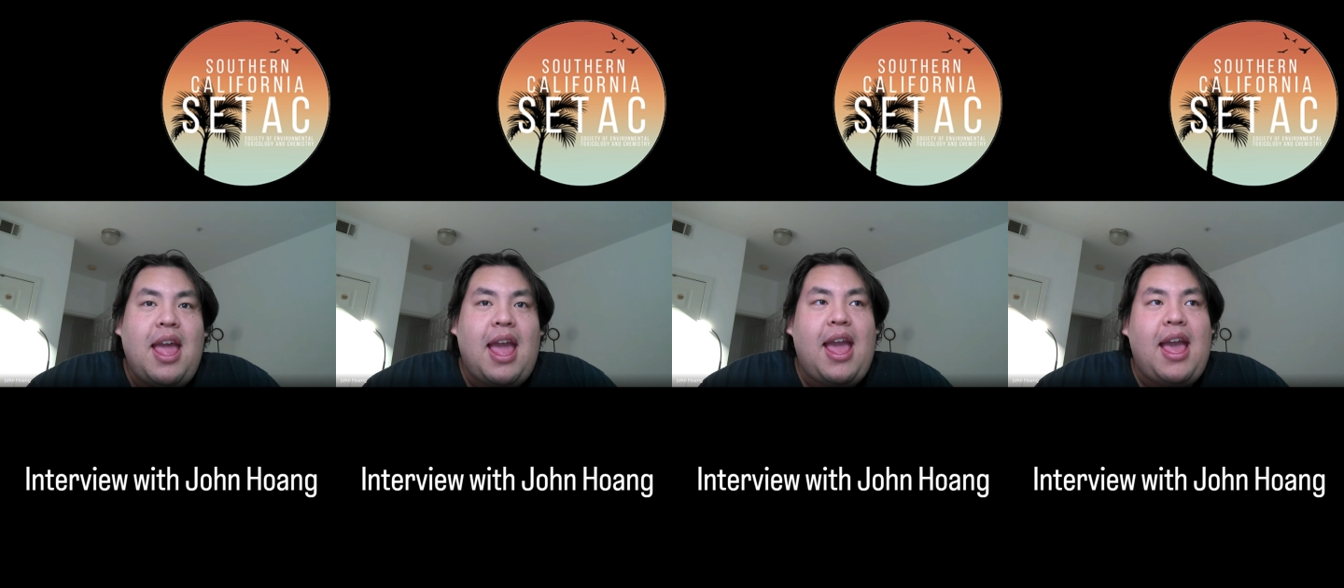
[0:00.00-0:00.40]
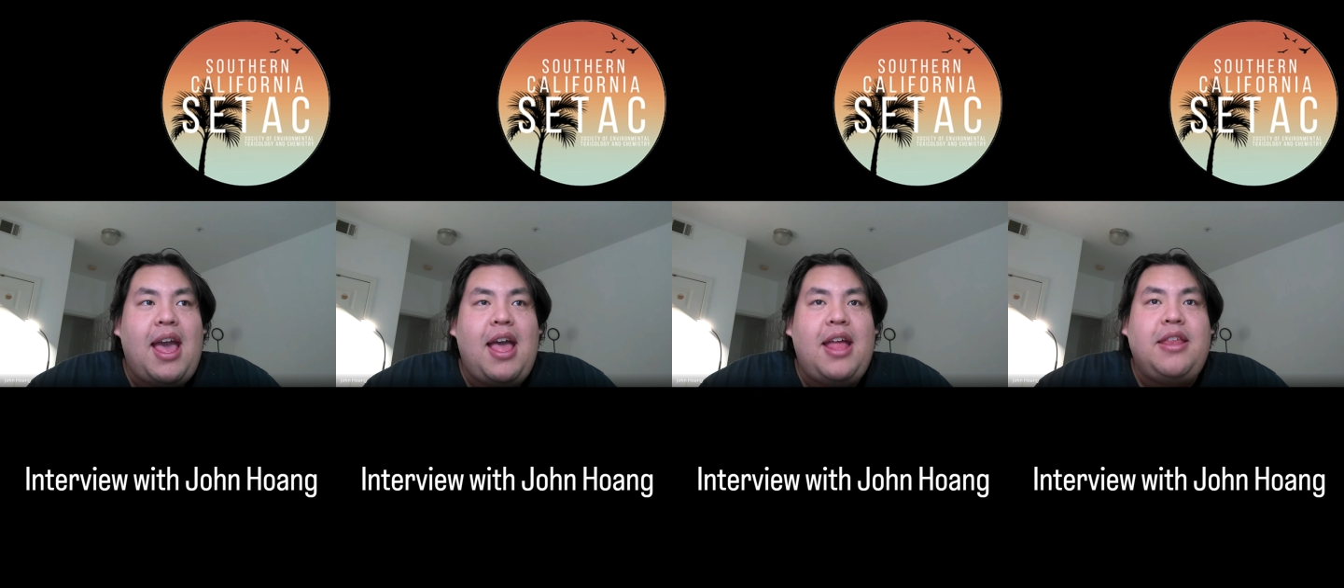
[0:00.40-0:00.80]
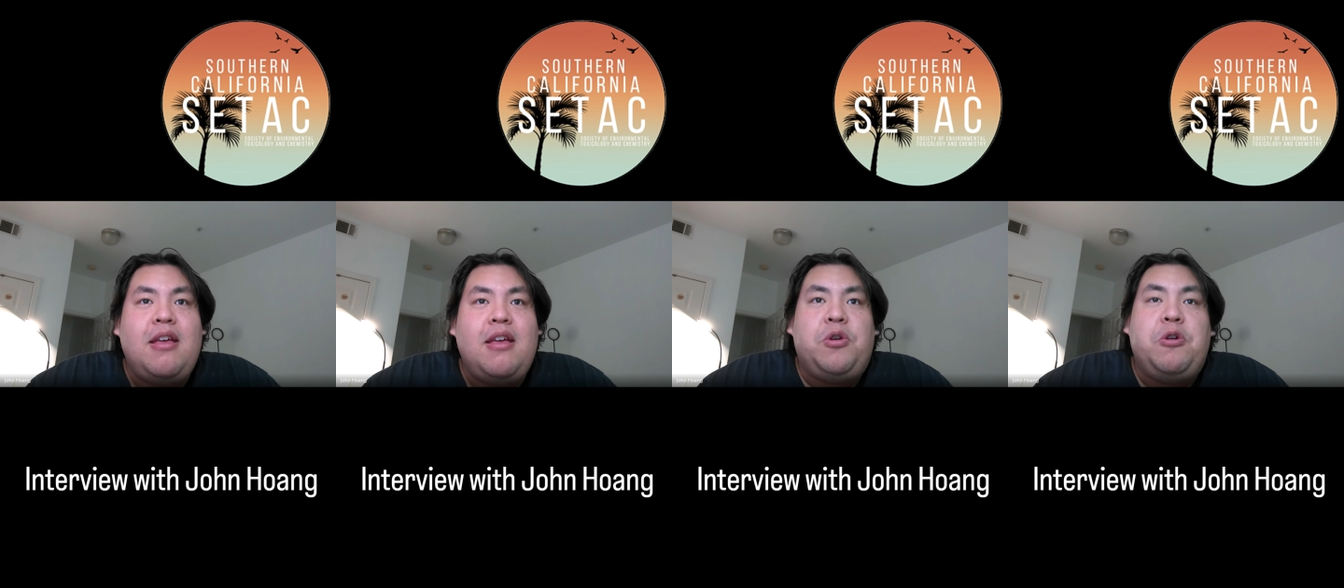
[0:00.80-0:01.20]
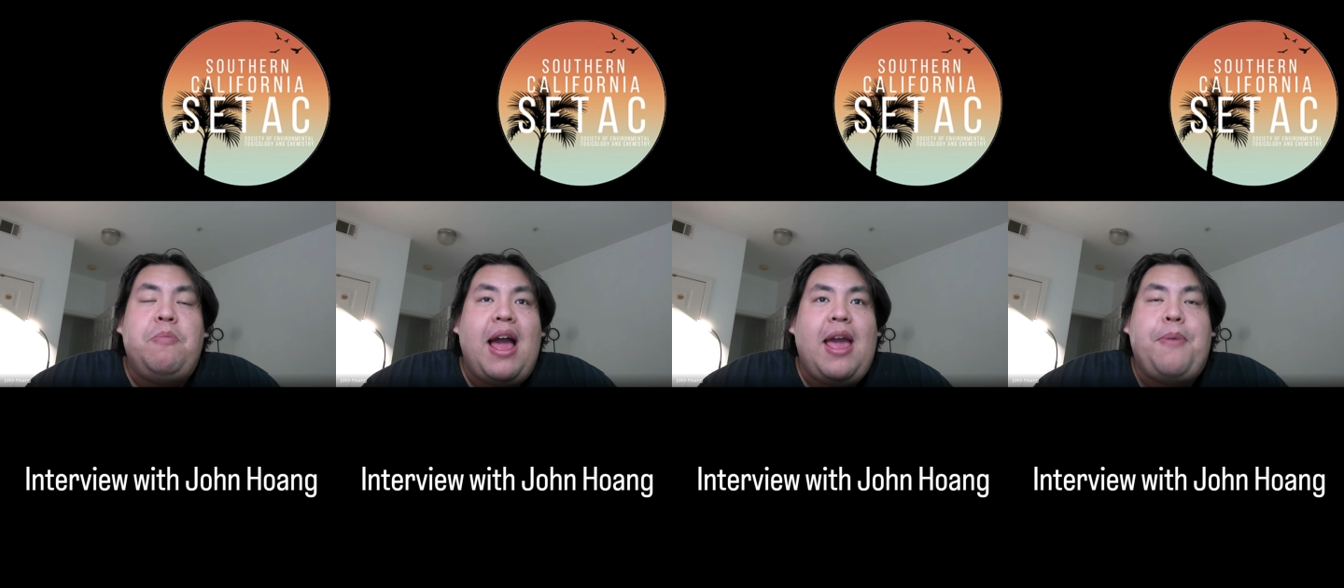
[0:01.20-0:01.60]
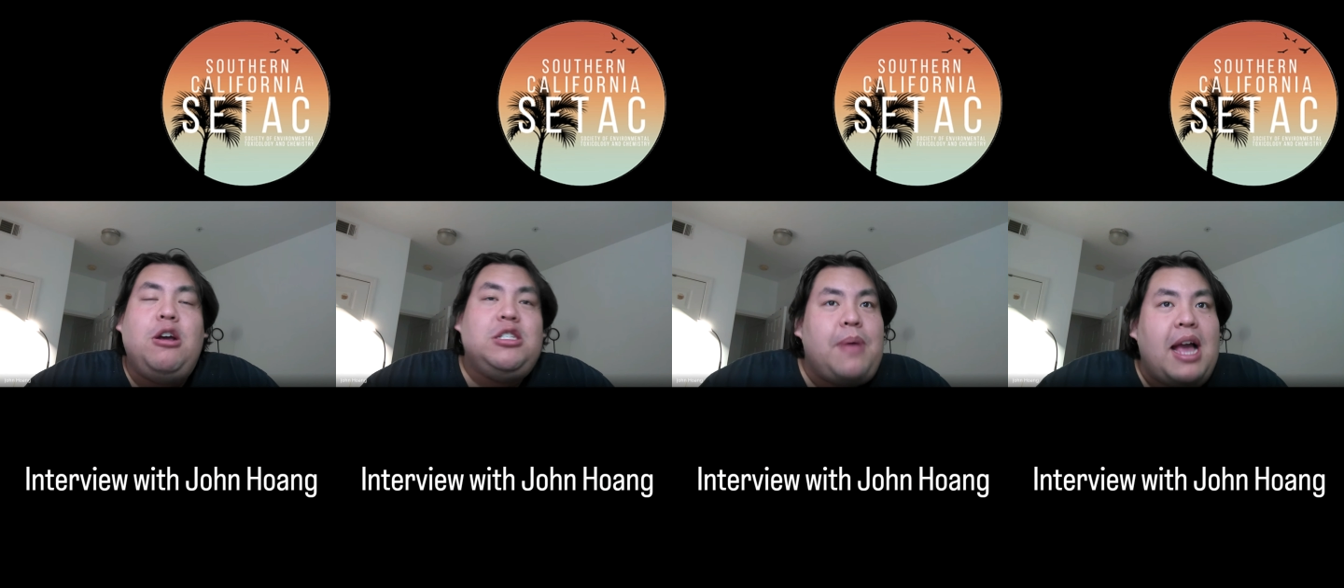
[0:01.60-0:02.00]
And through my
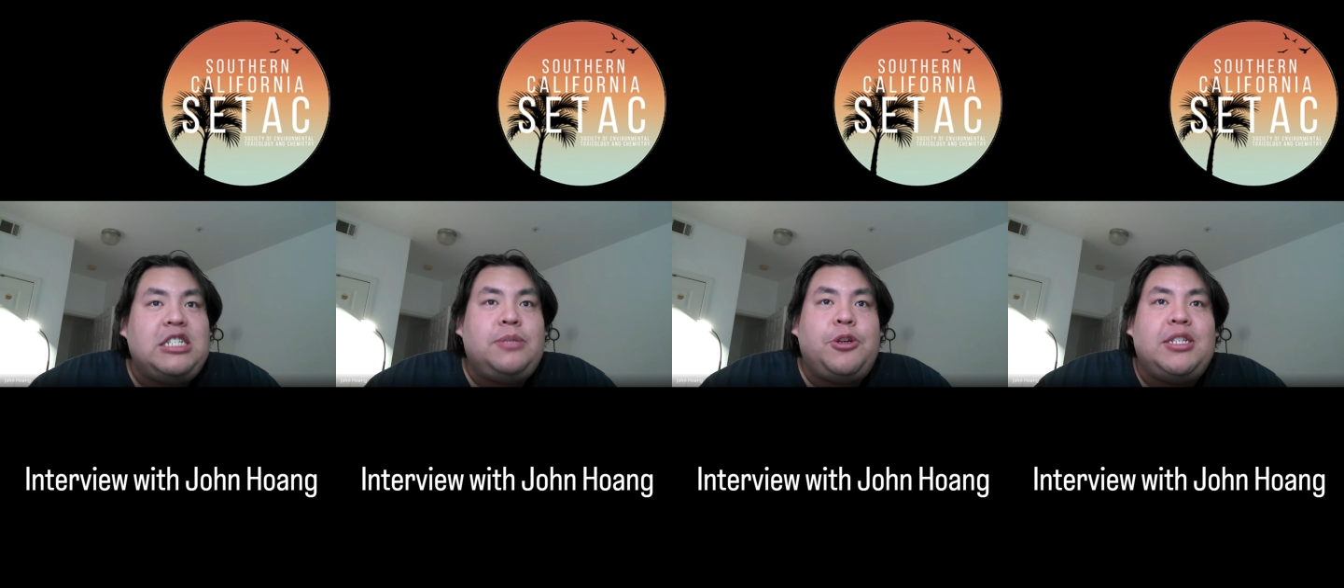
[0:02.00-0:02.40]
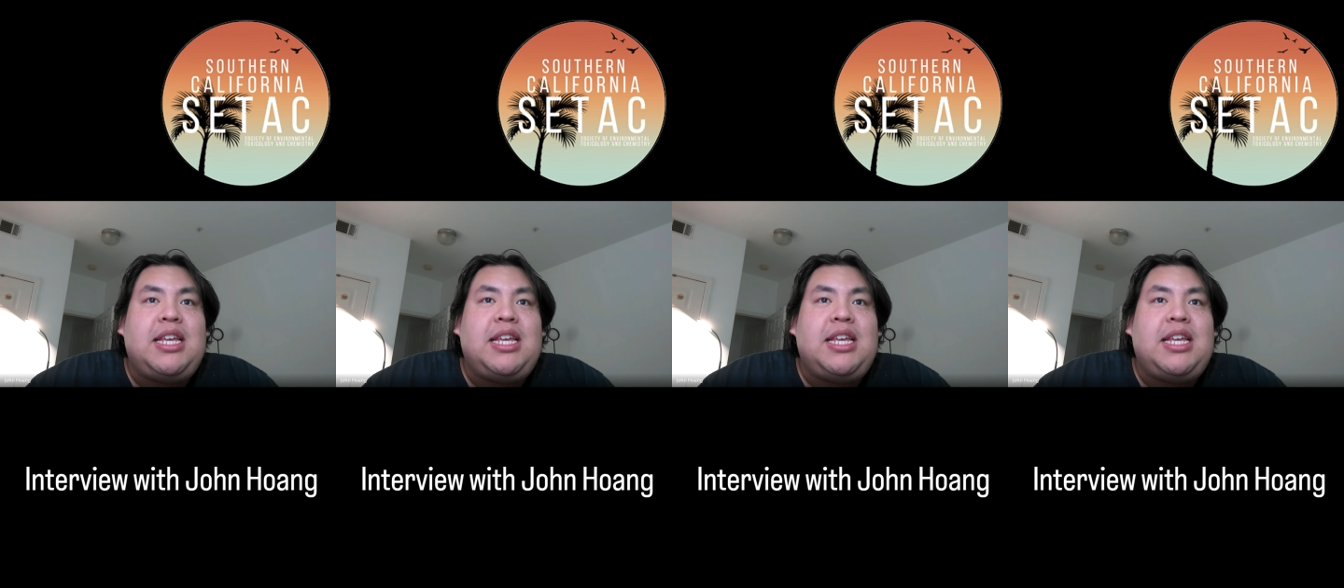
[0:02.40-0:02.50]
post-bac experience